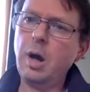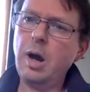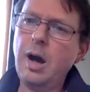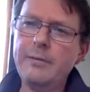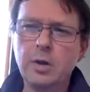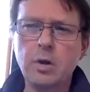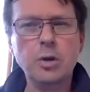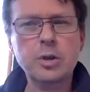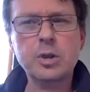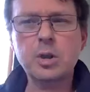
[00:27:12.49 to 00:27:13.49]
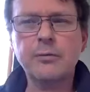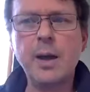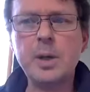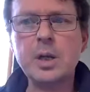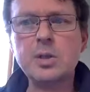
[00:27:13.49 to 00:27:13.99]
have a nod to
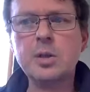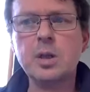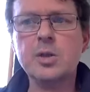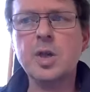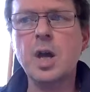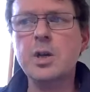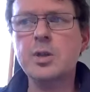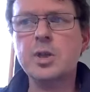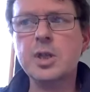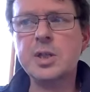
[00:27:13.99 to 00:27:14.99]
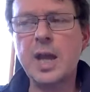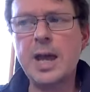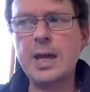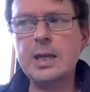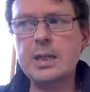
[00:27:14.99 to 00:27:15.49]
feminist concerns and to
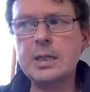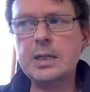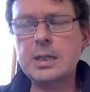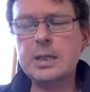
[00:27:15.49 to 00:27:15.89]
say